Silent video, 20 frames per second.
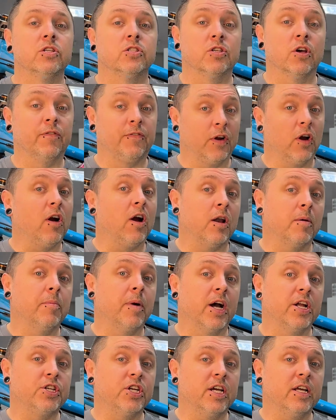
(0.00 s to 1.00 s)
So if you're on a
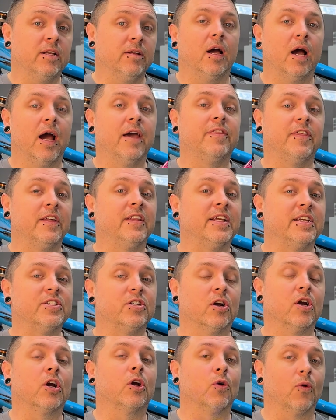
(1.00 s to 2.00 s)
budget, I think these
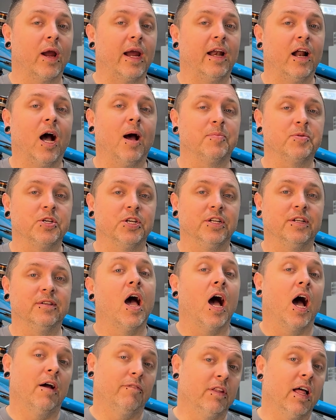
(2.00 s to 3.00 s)
are a great option.
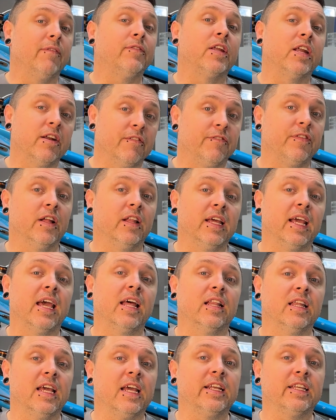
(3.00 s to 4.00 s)
I've left an affiliate
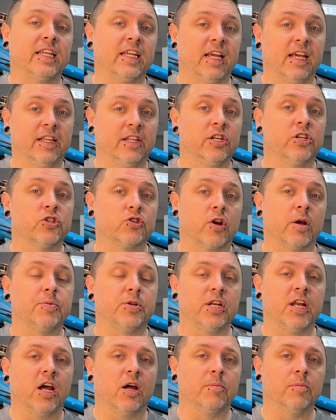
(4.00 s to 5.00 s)
link in the
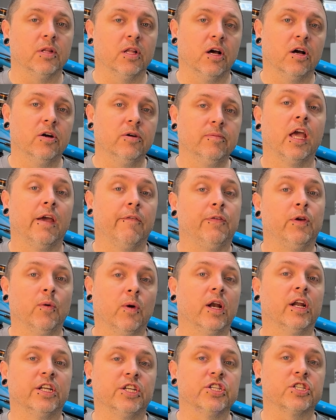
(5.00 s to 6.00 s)
description down below if you
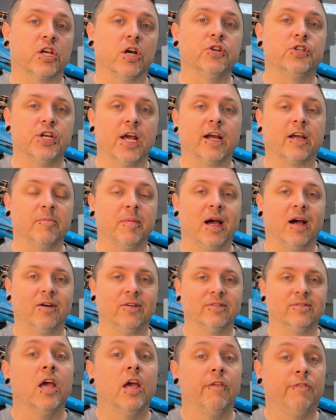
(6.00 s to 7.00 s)
want to just go check them out.
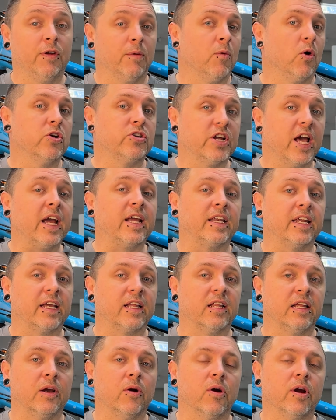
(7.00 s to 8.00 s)
If you're more
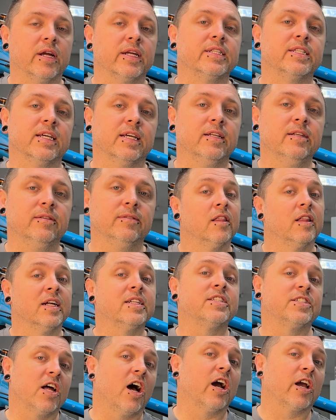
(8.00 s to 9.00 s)
technically oriented, let's
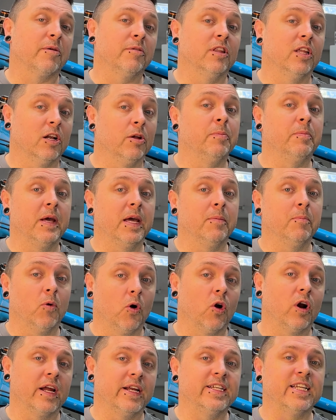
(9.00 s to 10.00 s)
talk a little bit
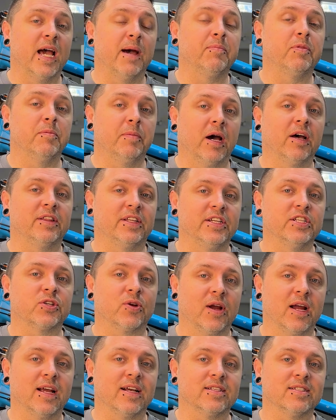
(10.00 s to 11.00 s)
more in depth about these
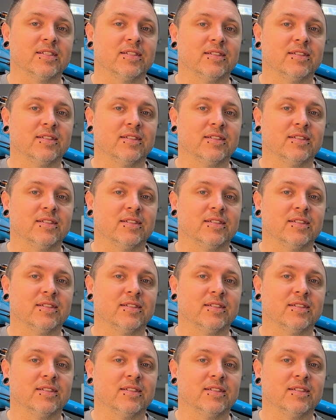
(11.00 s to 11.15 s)
cranks.